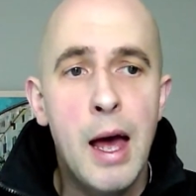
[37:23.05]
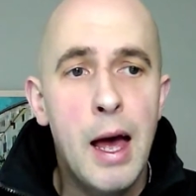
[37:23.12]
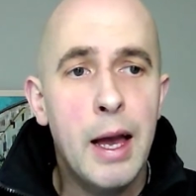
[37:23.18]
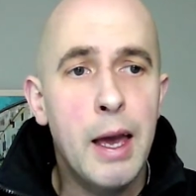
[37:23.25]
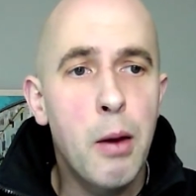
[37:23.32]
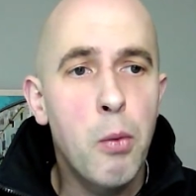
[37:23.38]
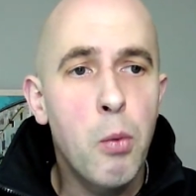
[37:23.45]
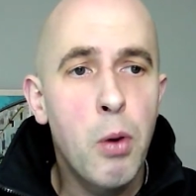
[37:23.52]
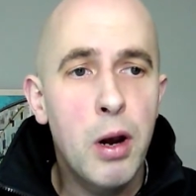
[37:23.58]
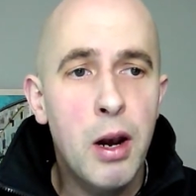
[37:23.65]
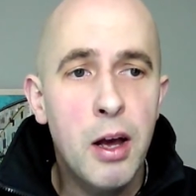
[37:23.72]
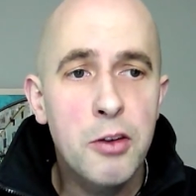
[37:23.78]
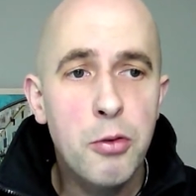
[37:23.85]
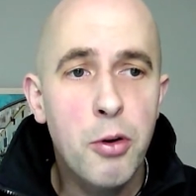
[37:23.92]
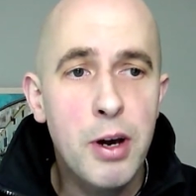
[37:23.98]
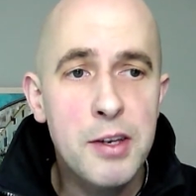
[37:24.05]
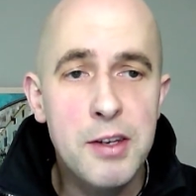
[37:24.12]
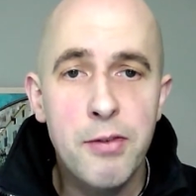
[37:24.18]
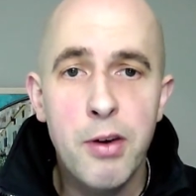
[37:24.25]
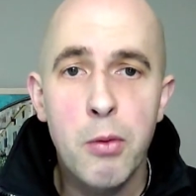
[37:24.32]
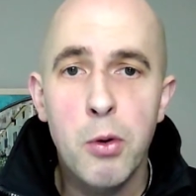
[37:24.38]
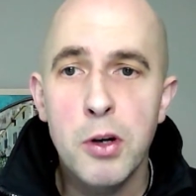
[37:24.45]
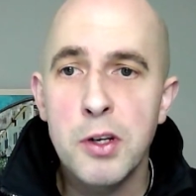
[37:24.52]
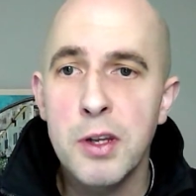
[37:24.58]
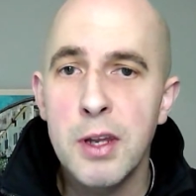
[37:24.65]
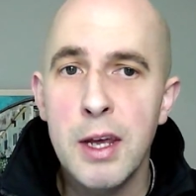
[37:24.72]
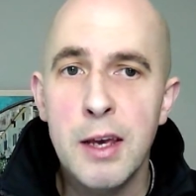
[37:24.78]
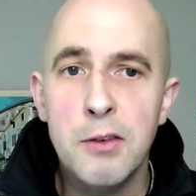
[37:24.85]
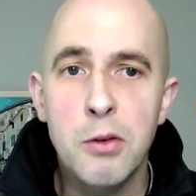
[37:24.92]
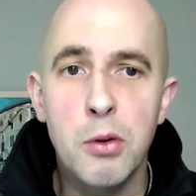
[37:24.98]
Again, one last request: if you're watching
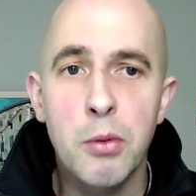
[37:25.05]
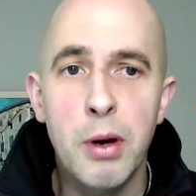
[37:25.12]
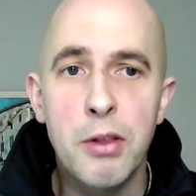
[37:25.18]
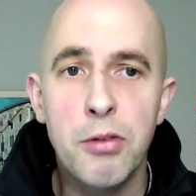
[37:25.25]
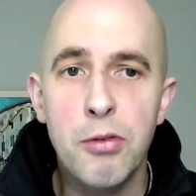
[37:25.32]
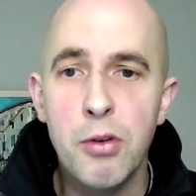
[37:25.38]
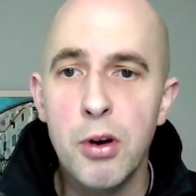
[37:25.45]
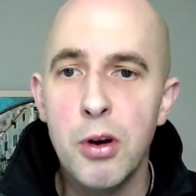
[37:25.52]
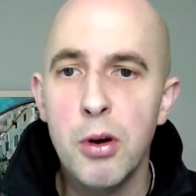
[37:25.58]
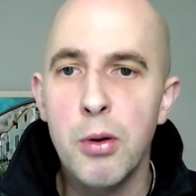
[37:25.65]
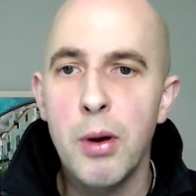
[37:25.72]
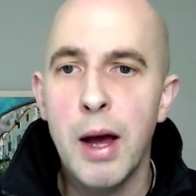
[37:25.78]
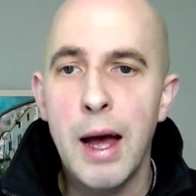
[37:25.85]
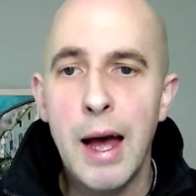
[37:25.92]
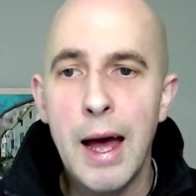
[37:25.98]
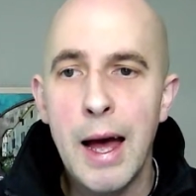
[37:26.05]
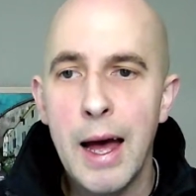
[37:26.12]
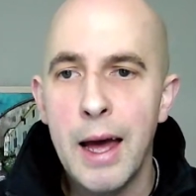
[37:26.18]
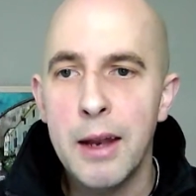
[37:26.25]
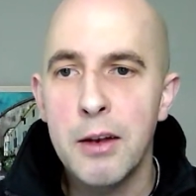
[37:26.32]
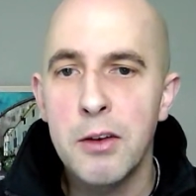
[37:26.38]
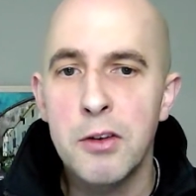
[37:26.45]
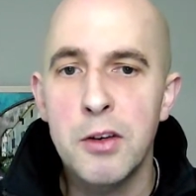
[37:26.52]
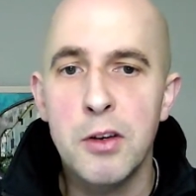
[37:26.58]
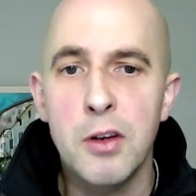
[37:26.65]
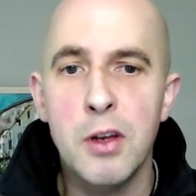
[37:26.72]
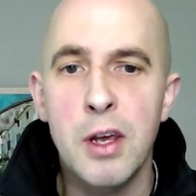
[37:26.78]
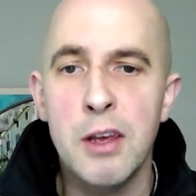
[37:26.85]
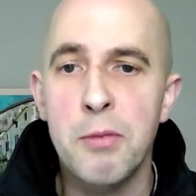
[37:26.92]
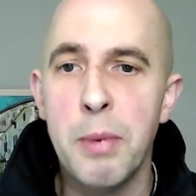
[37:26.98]
this all the way through and
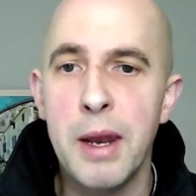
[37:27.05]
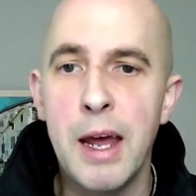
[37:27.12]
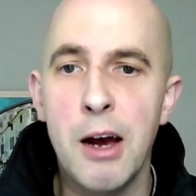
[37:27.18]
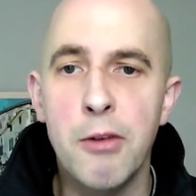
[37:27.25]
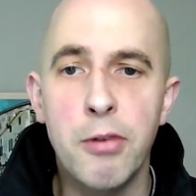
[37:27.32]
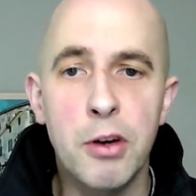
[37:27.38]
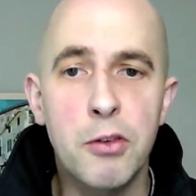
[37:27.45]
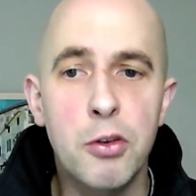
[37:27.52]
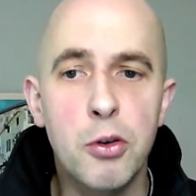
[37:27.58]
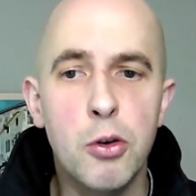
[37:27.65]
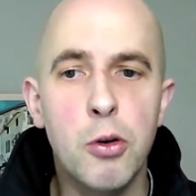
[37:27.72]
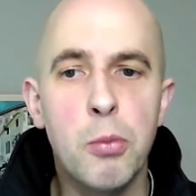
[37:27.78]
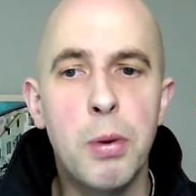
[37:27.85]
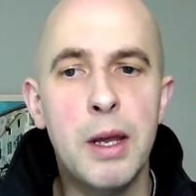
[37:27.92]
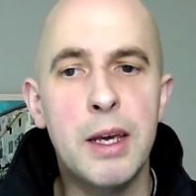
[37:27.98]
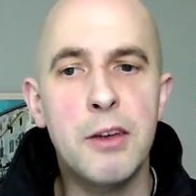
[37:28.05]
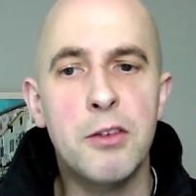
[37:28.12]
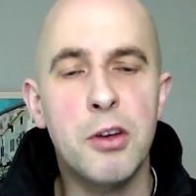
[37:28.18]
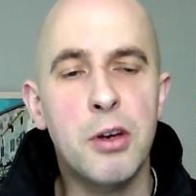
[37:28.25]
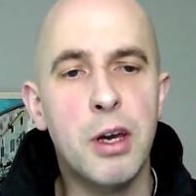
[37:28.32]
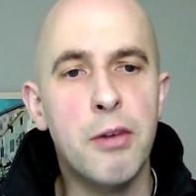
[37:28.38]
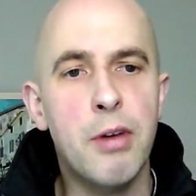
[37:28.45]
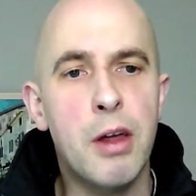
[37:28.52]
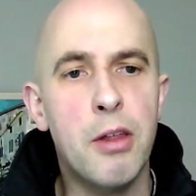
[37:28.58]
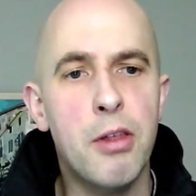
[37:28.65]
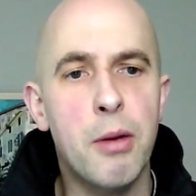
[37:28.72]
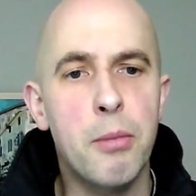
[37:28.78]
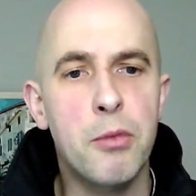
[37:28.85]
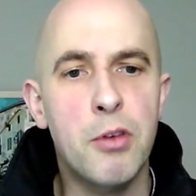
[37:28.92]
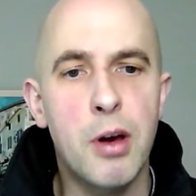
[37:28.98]
it's been helpful at all, please do give it a
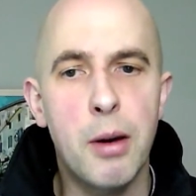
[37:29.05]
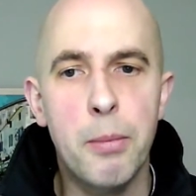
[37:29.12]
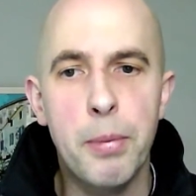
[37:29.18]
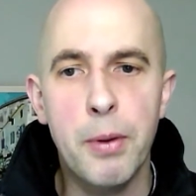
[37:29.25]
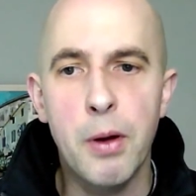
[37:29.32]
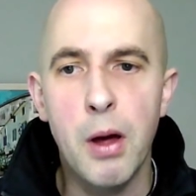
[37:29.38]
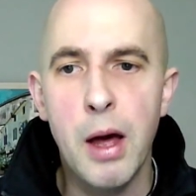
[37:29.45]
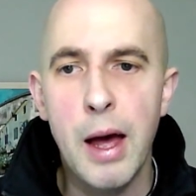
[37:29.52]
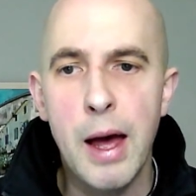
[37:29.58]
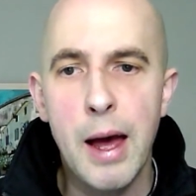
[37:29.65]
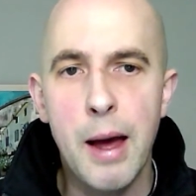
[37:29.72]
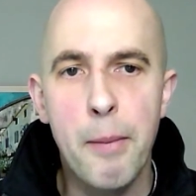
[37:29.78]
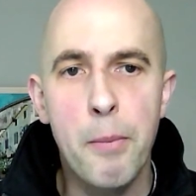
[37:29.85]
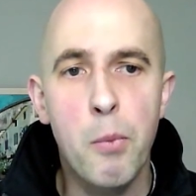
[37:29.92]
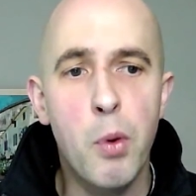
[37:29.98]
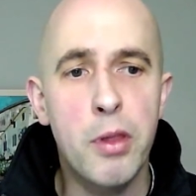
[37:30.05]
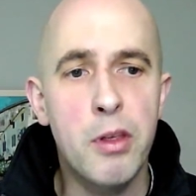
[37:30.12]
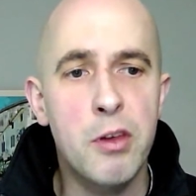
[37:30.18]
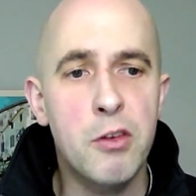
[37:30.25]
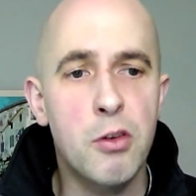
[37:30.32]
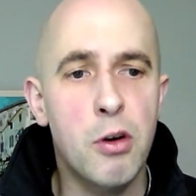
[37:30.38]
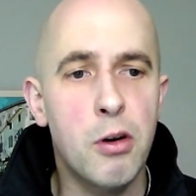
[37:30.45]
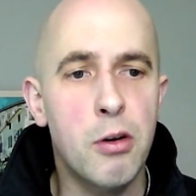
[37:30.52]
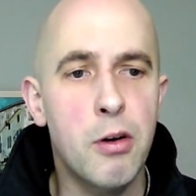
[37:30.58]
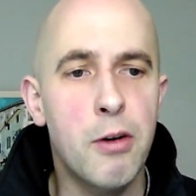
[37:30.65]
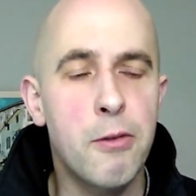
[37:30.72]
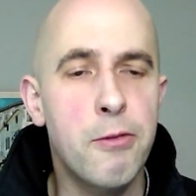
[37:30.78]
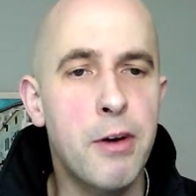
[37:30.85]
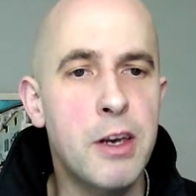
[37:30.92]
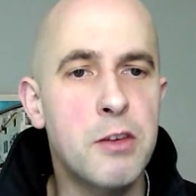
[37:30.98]
thumbs up, whether it's on
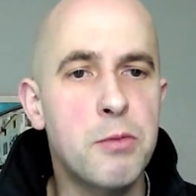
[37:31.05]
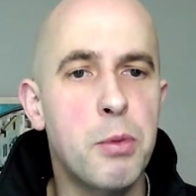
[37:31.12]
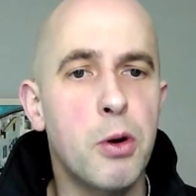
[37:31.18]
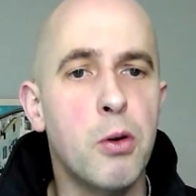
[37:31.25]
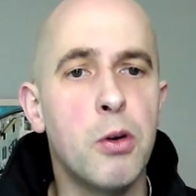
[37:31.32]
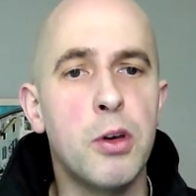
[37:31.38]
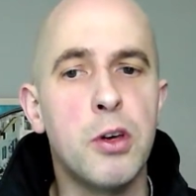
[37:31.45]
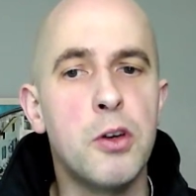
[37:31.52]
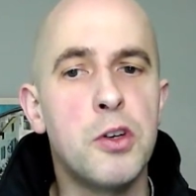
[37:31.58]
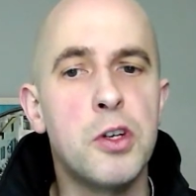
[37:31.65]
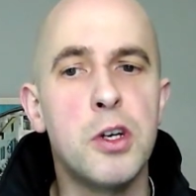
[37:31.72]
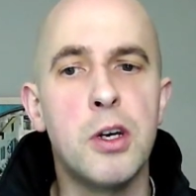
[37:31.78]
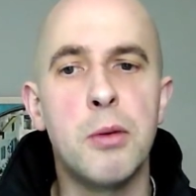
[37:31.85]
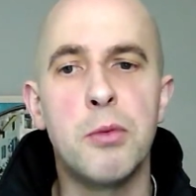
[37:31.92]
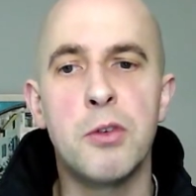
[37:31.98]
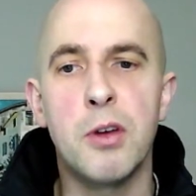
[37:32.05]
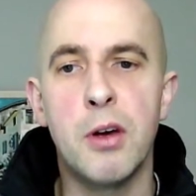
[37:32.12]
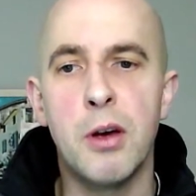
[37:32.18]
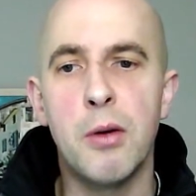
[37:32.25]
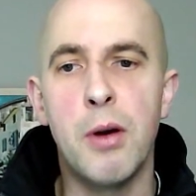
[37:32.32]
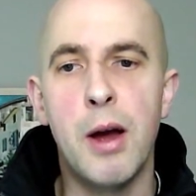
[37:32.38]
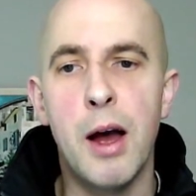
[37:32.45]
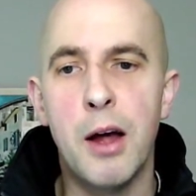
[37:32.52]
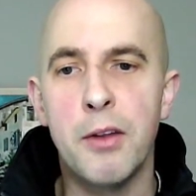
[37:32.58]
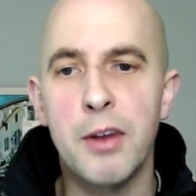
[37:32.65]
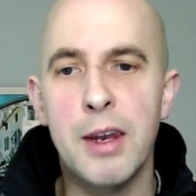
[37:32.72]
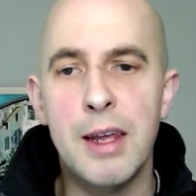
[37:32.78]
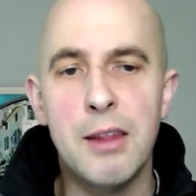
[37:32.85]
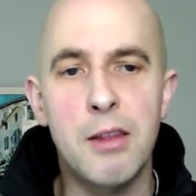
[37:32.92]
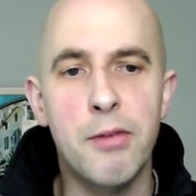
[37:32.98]
Facebook or YouTube. So
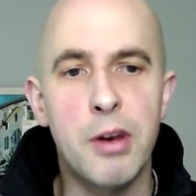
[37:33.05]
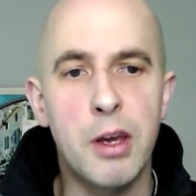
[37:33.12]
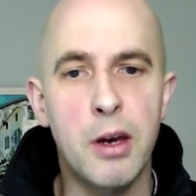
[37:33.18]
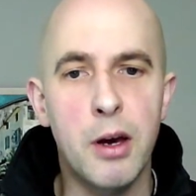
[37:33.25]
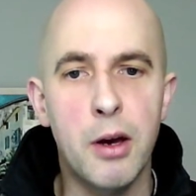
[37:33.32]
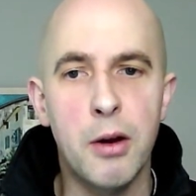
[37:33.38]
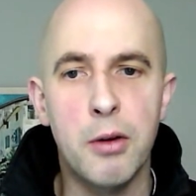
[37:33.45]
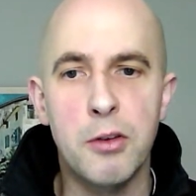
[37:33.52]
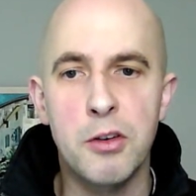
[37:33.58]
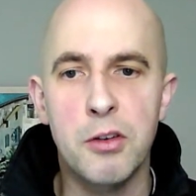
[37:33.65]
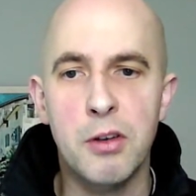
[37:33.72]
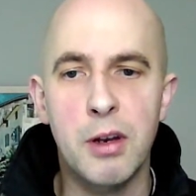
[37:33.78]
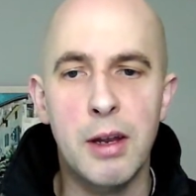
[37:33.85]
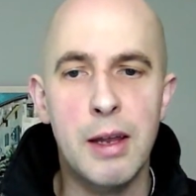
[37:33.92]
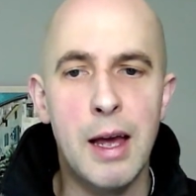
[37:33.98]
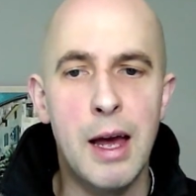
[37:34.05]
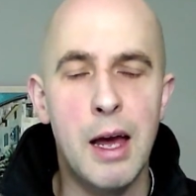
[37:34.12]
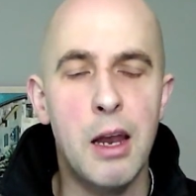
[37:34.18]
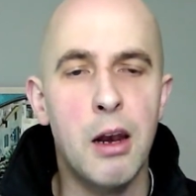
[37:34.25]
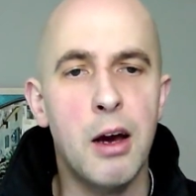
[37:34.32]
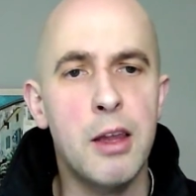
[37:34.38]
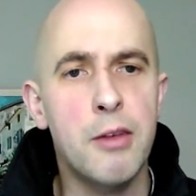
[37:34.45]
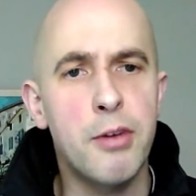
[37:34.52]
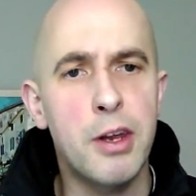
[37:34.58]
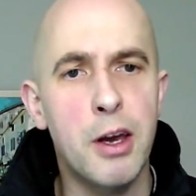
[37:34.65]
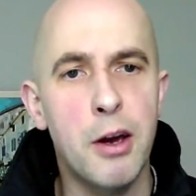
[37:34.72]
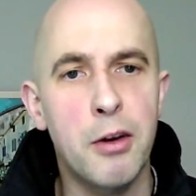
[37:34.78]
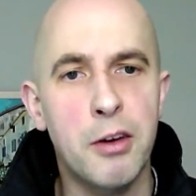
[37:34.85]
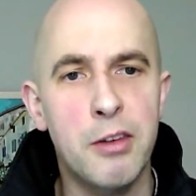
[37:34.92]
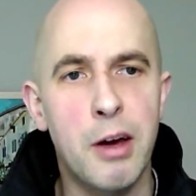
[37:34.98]
underneath the video, just like the
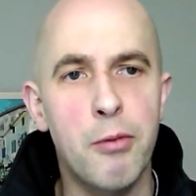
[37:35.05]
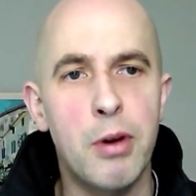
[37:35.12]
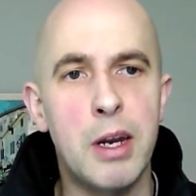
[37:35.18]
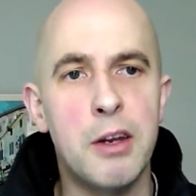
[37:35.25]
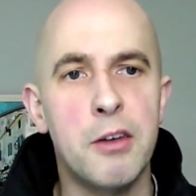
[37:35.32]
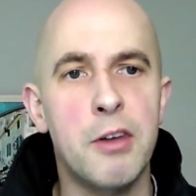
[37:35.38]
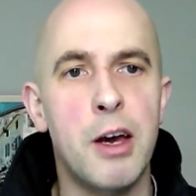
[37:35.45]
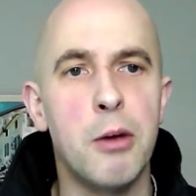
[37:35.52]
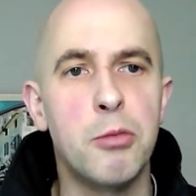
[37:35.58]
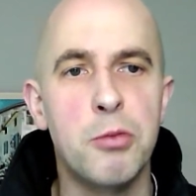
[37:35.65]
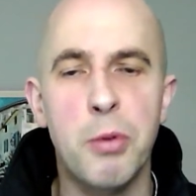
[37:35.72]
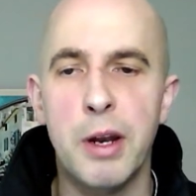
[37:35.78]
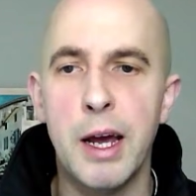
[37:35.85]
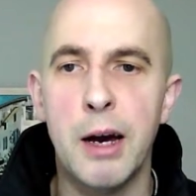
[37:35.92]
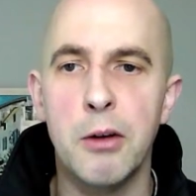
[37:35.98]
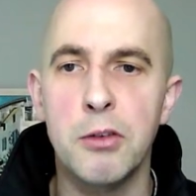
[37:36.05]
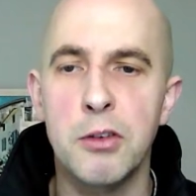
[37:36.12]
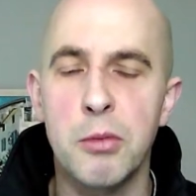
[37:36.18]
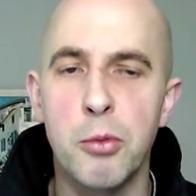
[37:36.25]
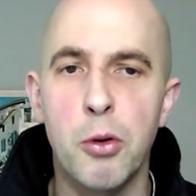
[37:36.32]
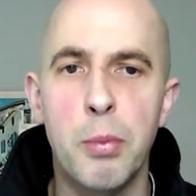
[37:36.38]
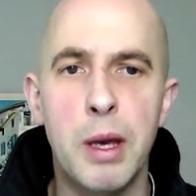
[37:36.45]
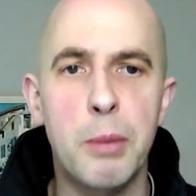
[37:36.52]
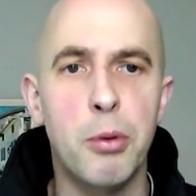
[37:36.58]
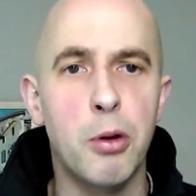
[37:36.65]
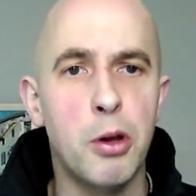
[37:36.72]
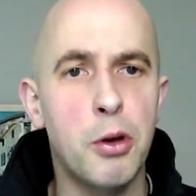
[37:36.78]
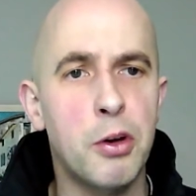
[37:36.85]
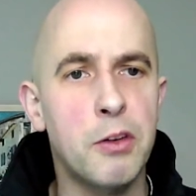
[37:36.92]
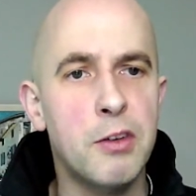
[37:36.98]
video, because that really does help spread it out to more people
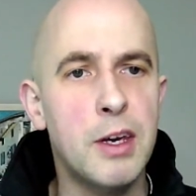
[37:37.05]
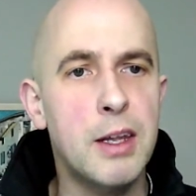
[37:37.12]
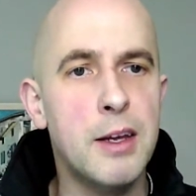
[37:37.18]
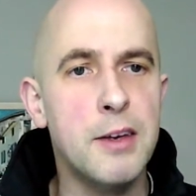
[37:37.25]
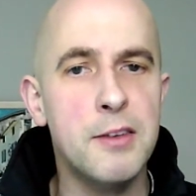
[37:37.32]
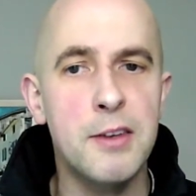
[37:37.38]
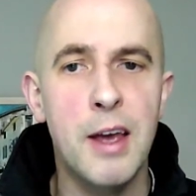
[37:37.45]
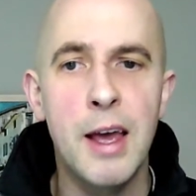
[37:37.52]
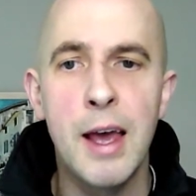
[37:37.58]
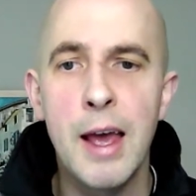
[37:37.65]
who can see this.